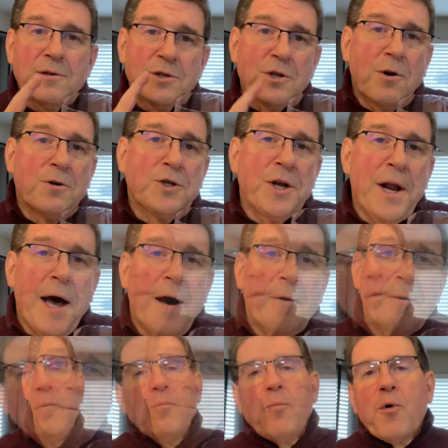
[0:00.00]
Search it
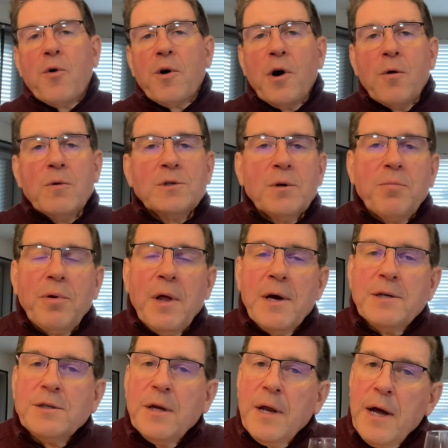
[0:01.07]
out. Bordeaux is a
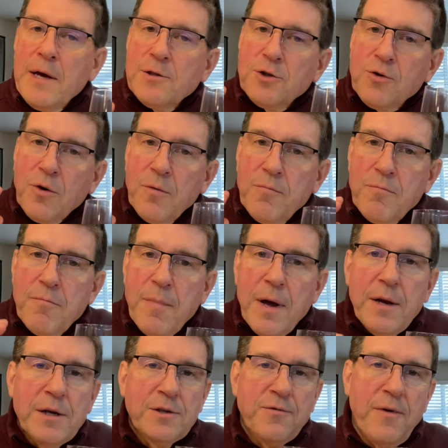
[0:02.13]
place that has
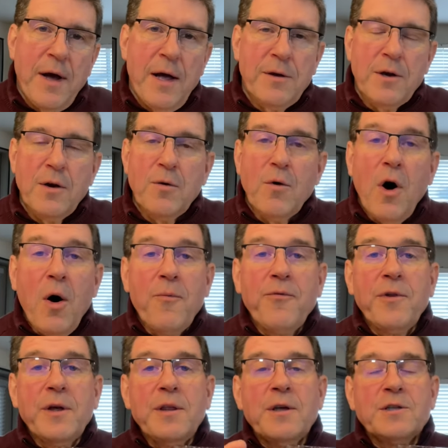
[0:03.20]
tremendous value.
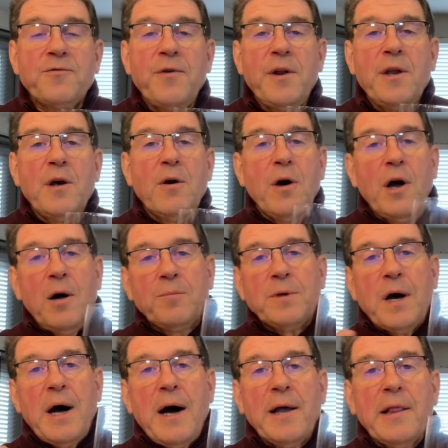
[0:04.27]
Hopefully this video helped
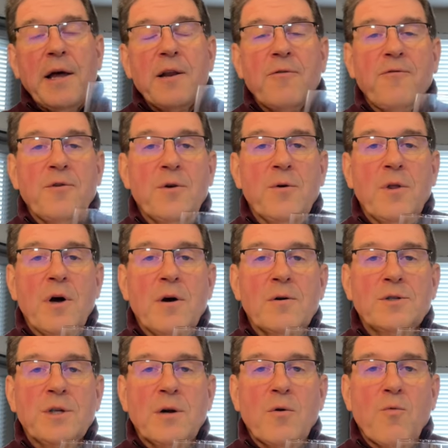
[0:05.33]
to highlight a few of
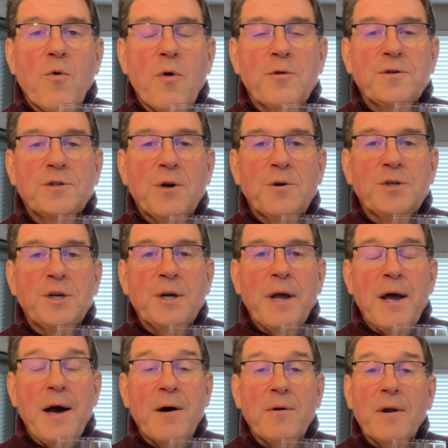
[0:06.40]
those that are worth searching
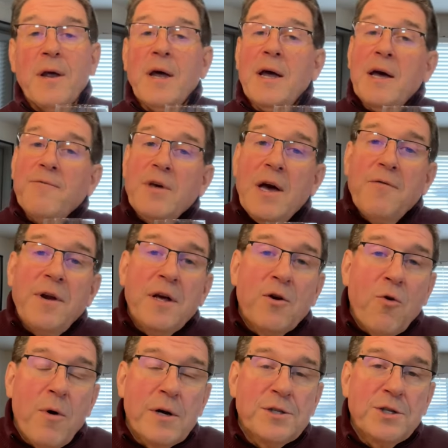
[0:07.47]
out. If you have any
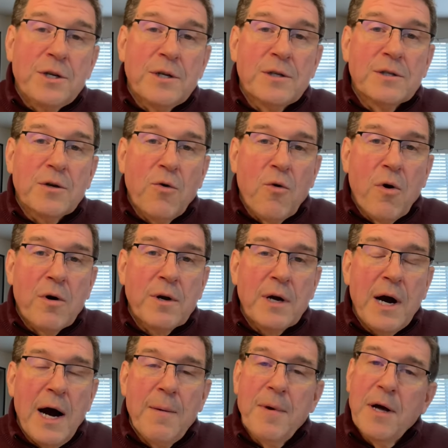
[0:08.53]
questions or
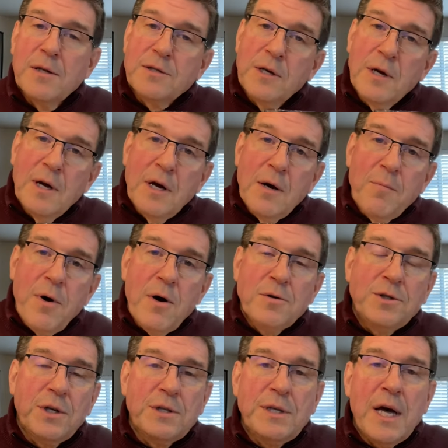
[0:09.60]
comments,
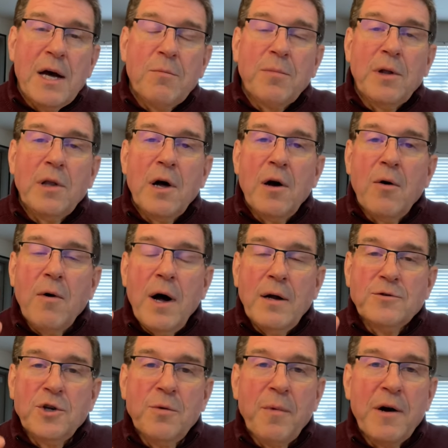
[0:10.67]
post it down below.
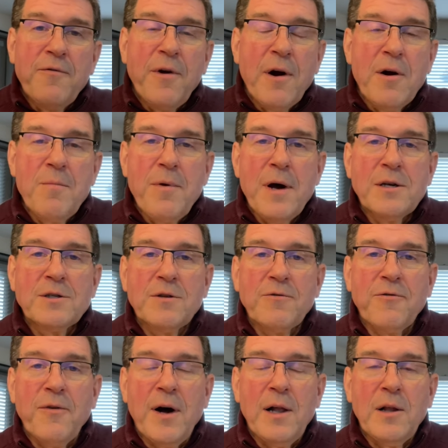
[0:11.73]
I'll do my very best to
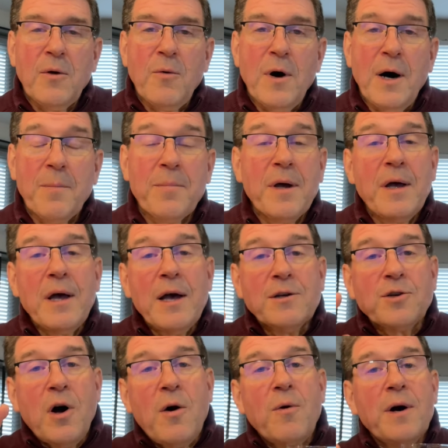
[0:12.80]
follow up.
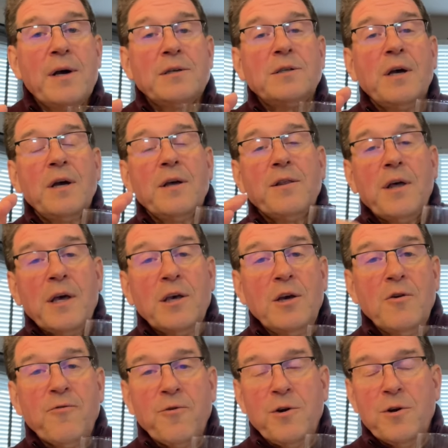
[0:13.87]
As always, thank
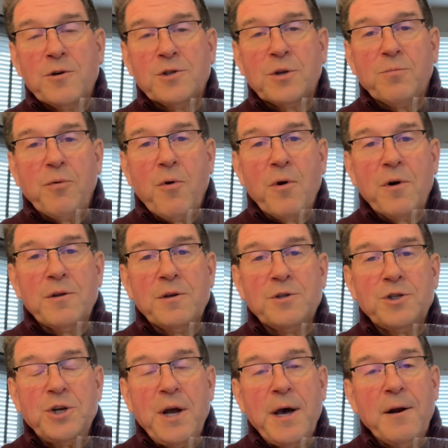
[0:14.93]
you for your support of this
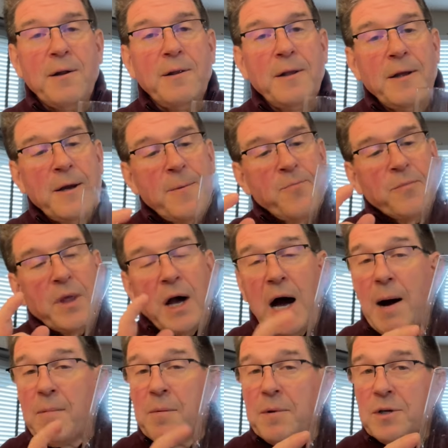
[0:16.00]
channel.
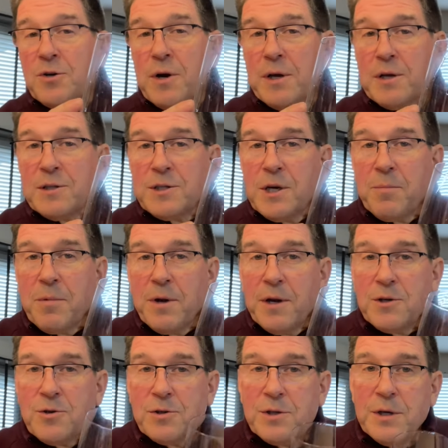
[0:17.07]
I'm going to be drinking something
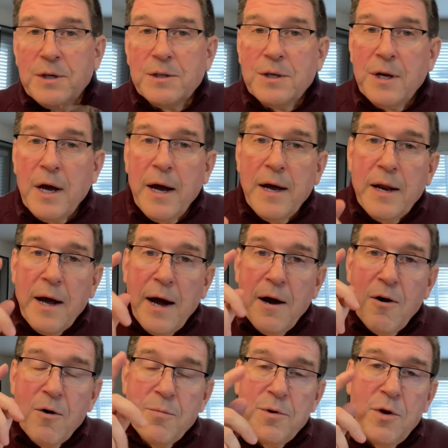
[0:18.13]
interesting tonight. I
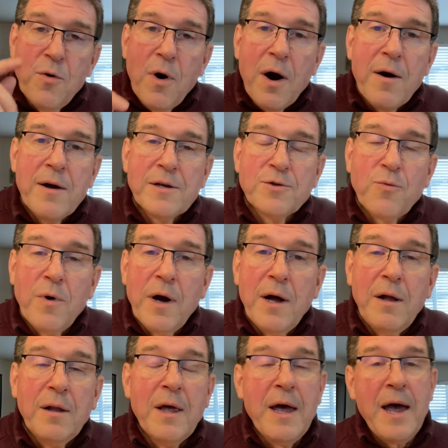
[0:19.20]
hope you are as
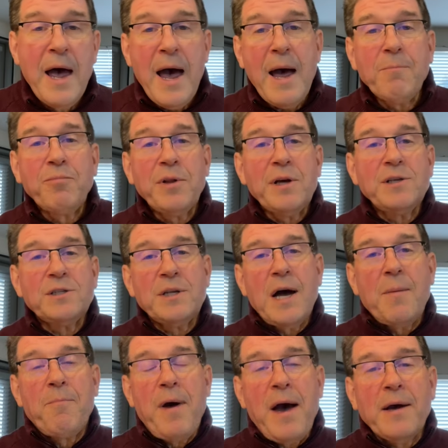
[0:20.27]
well. And please
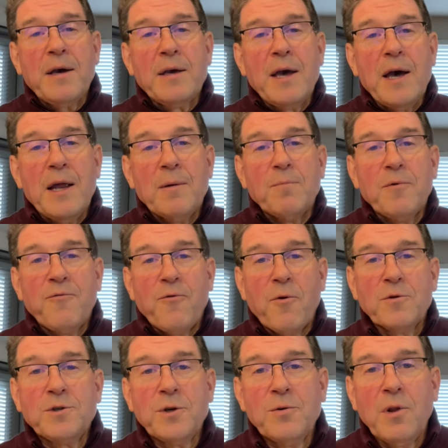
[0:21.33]
stop back again
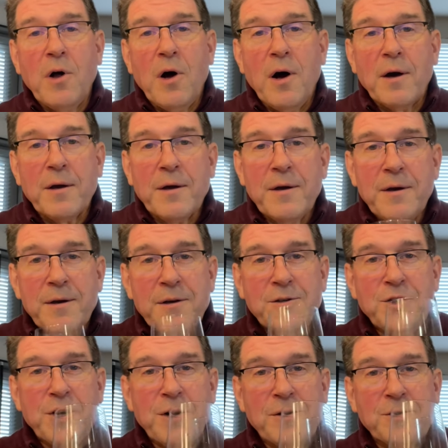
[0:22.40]
before too long.
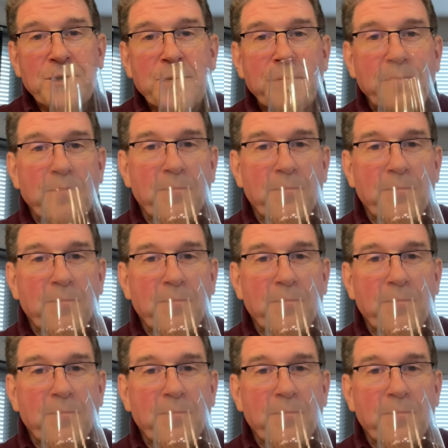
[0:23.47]
Cheers.